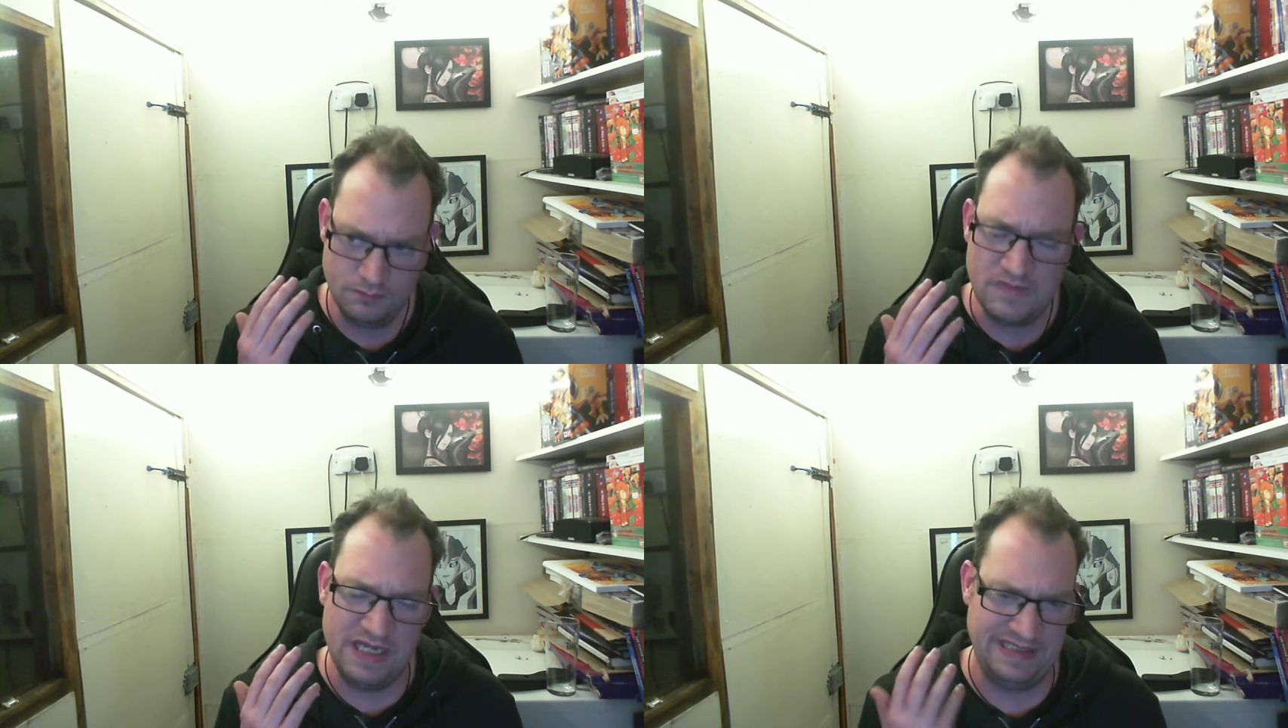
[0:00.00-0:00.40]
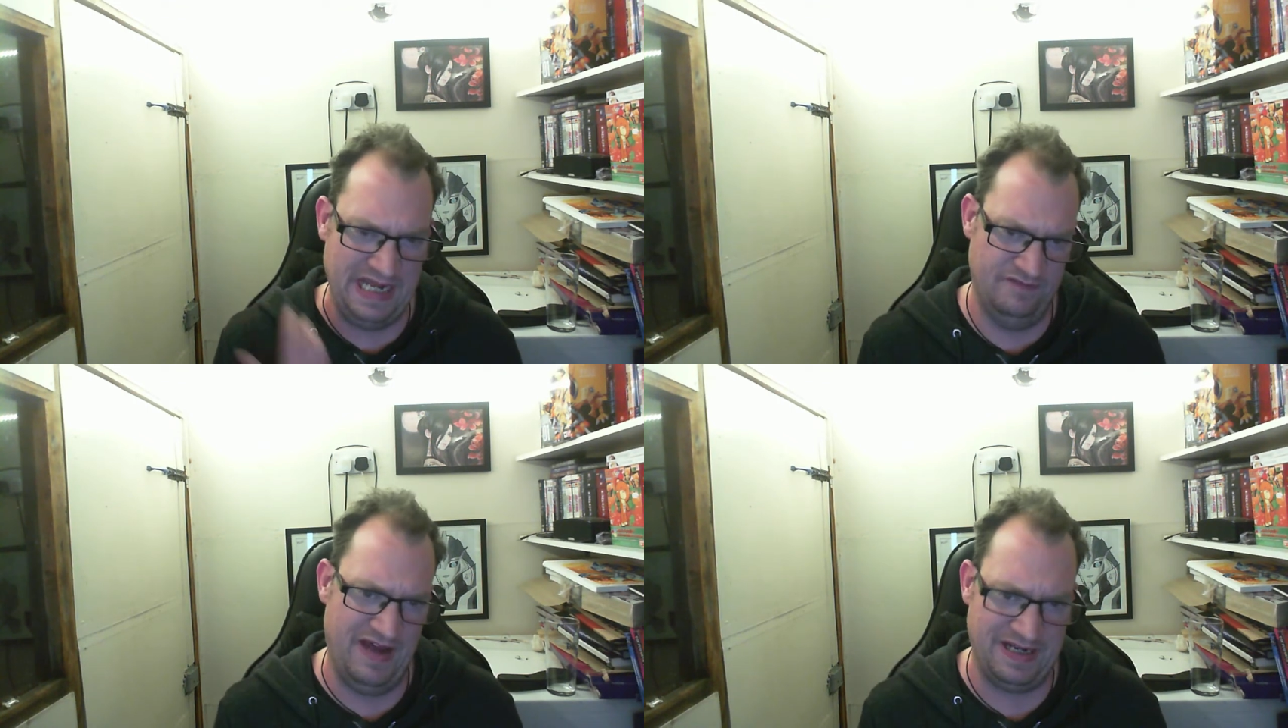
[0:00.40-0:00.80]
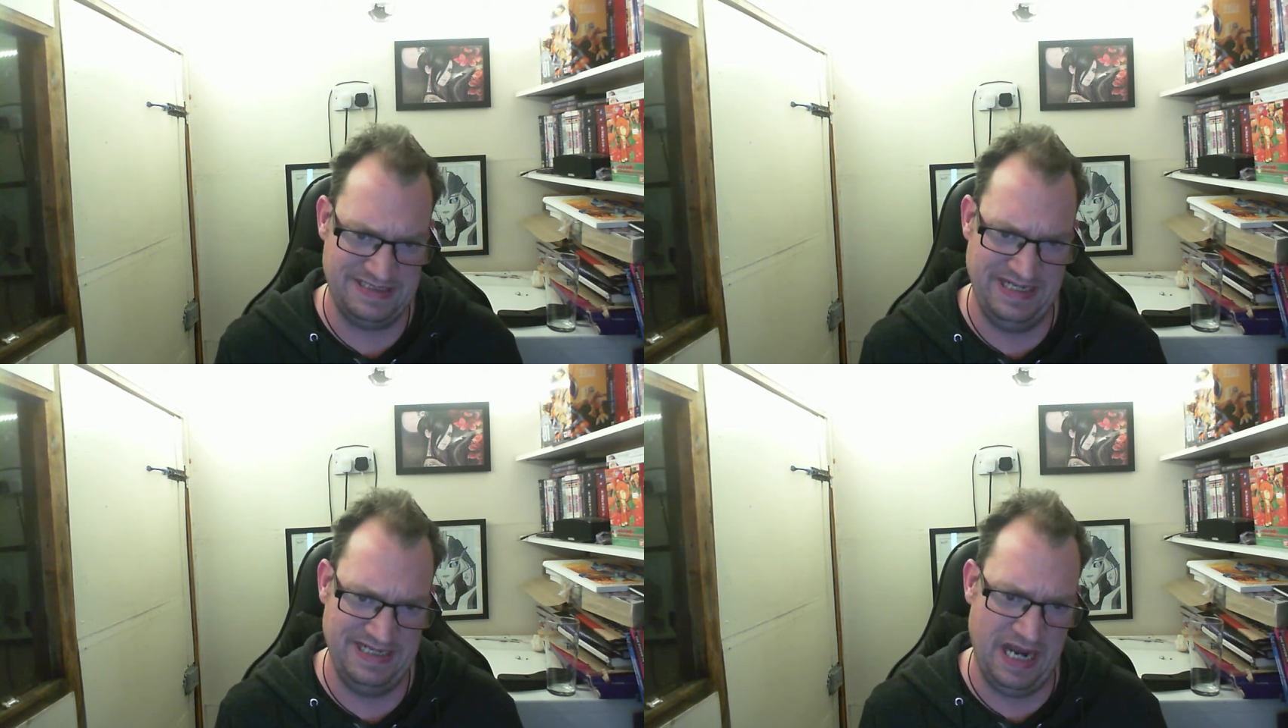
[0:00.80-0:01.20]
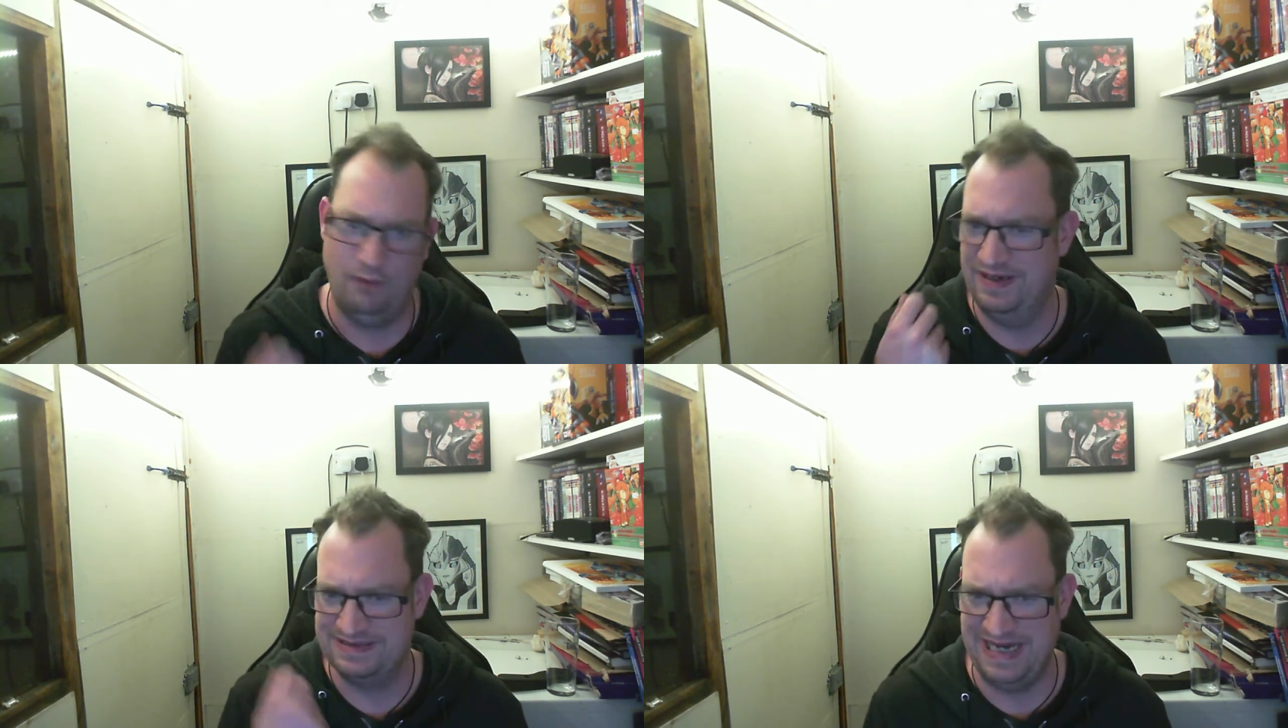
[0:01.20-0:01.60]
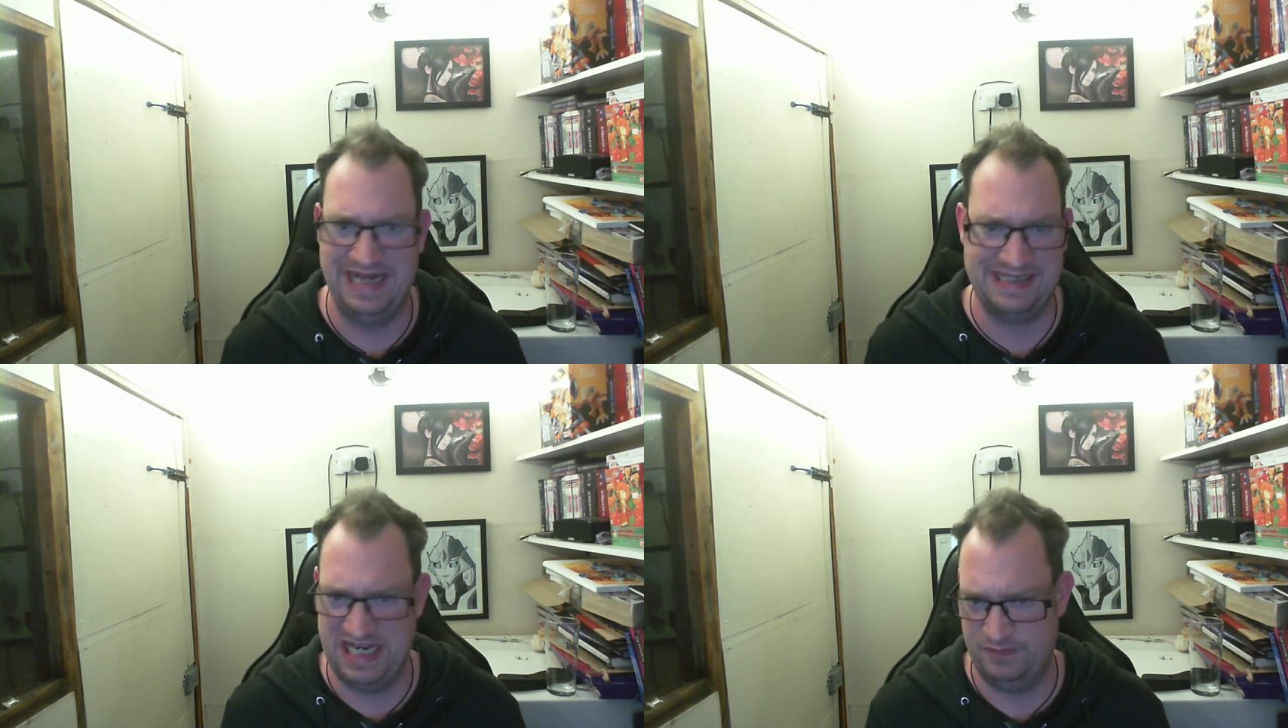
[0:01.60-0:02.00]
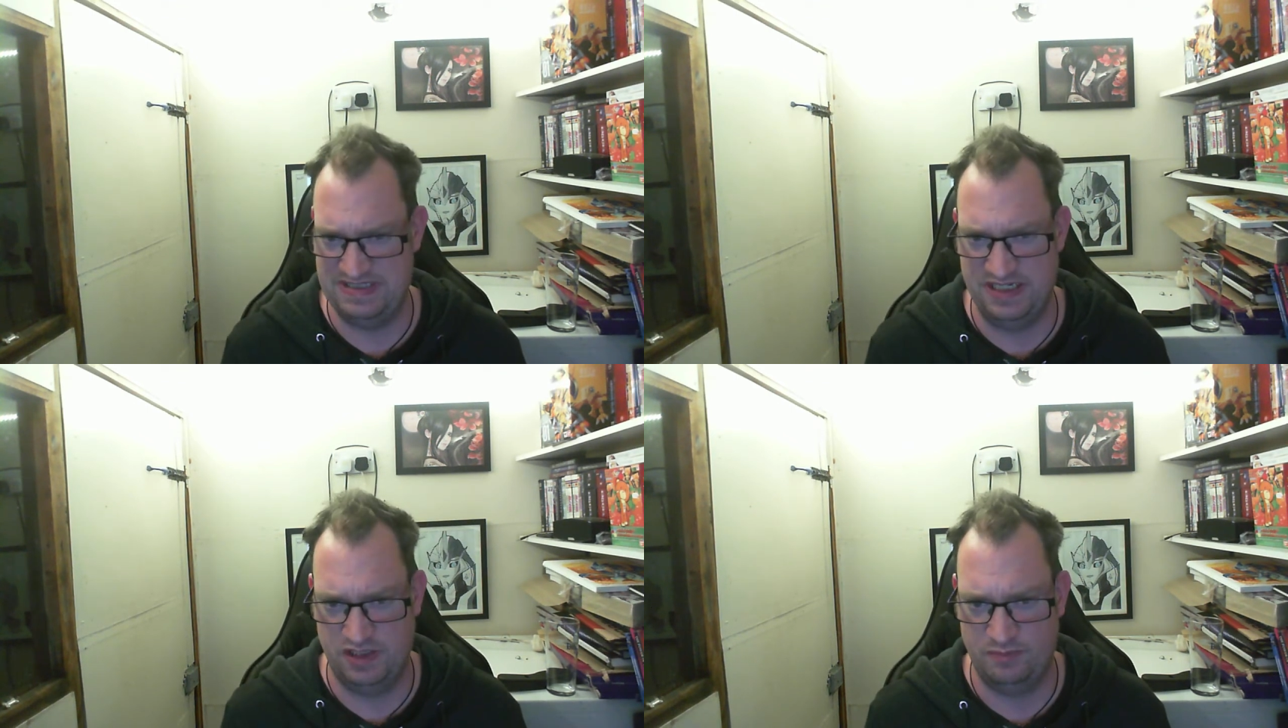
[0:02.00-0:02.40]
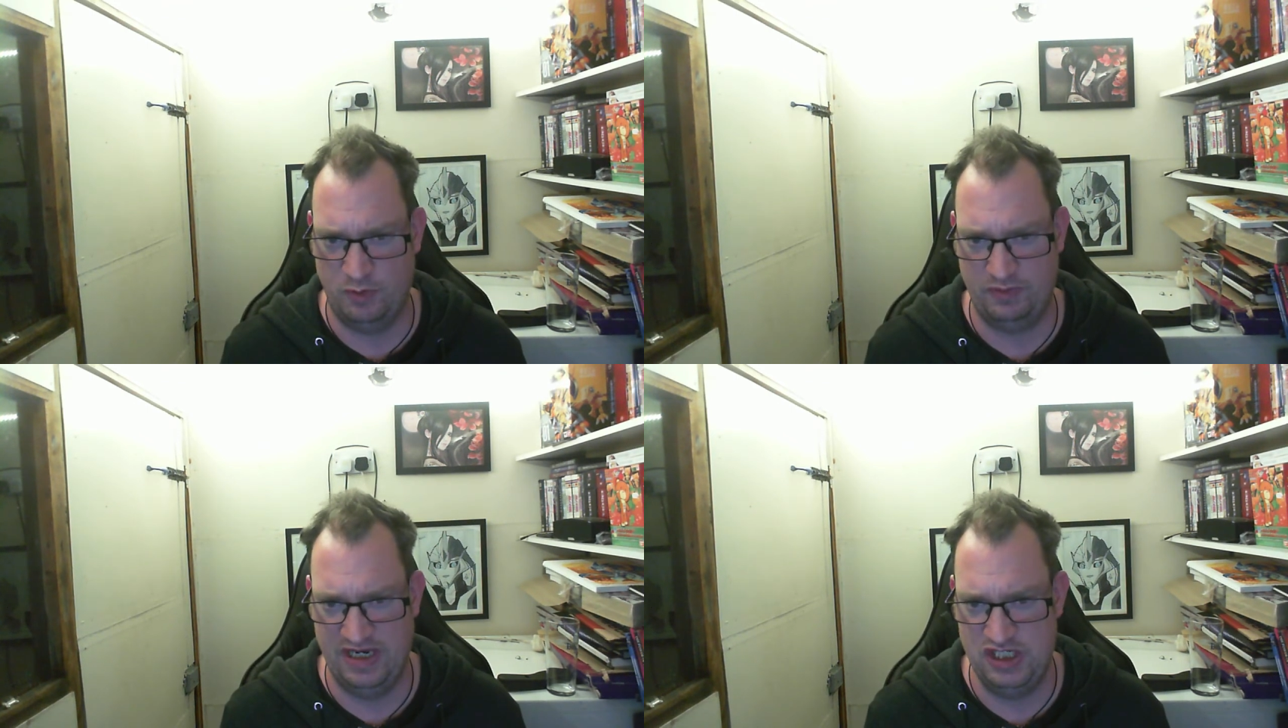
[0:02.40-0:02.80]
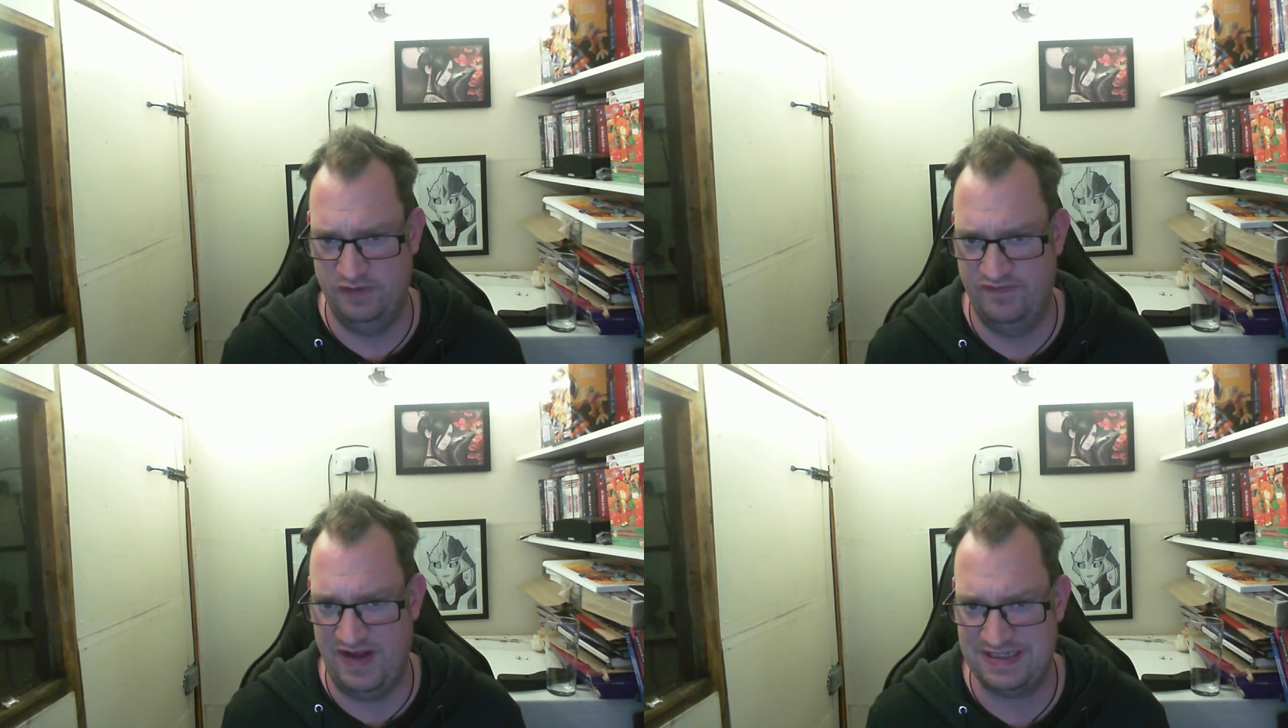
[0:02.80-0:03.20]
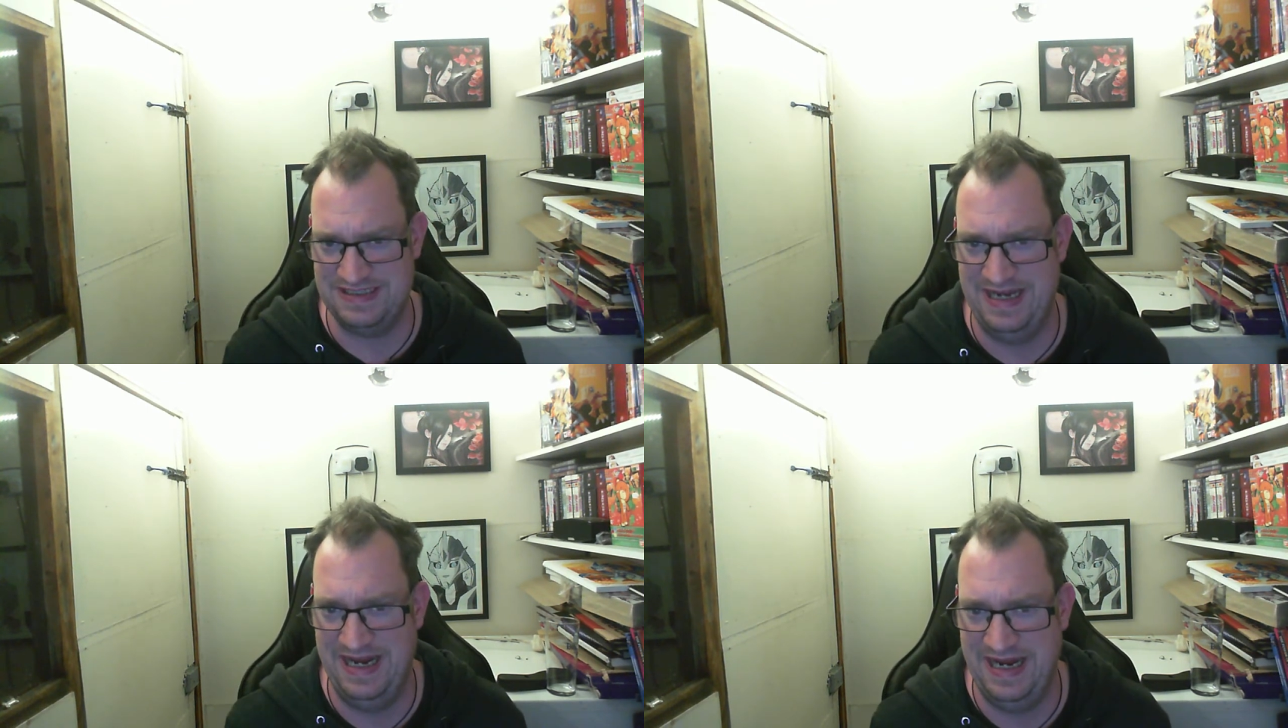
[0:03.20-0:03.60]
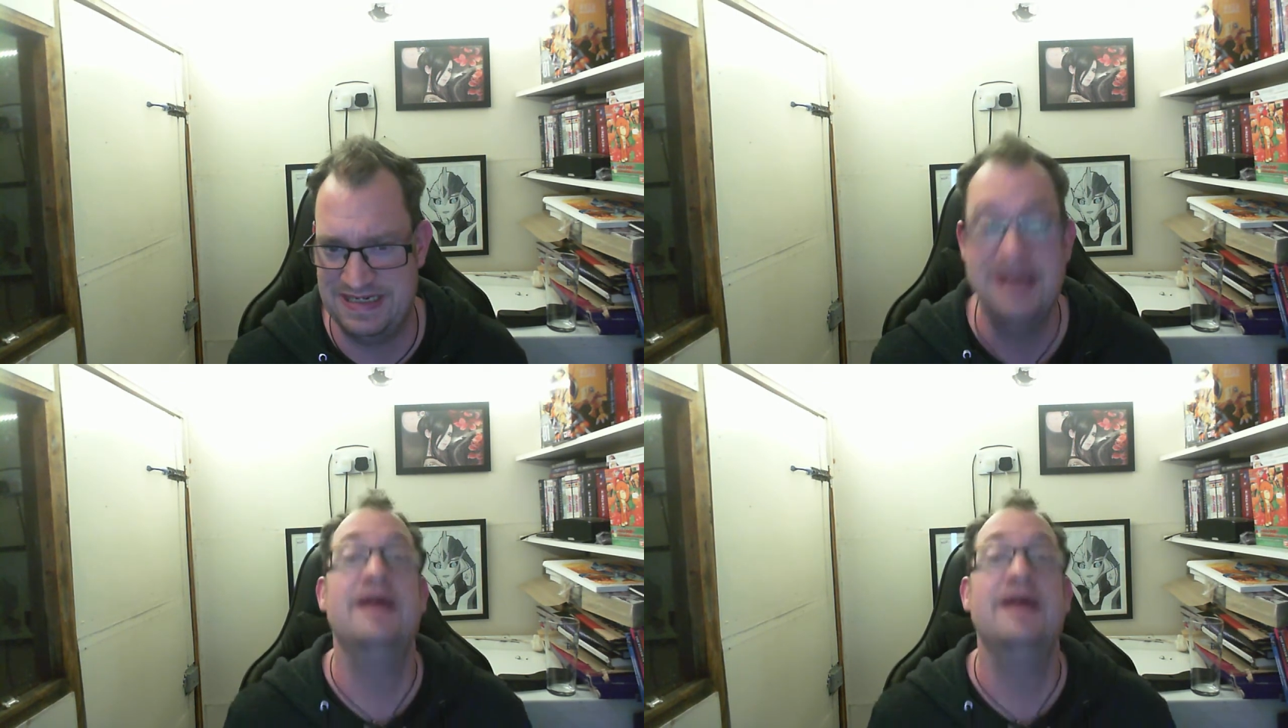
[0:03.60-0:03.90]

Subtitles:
and get the vaccine out and get a large percentage of the population vaccinated,